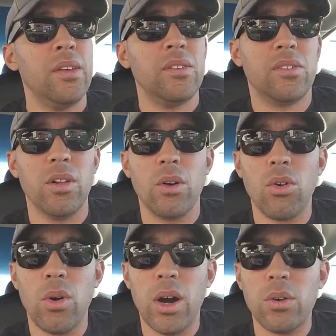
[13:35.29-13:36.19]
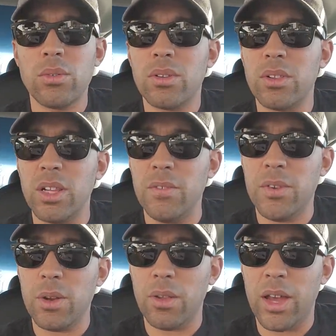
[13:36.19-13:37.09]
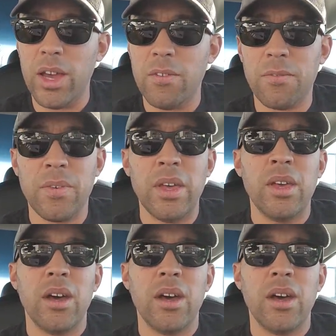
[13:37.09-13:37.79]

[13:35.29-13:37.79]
Still go out, live your life.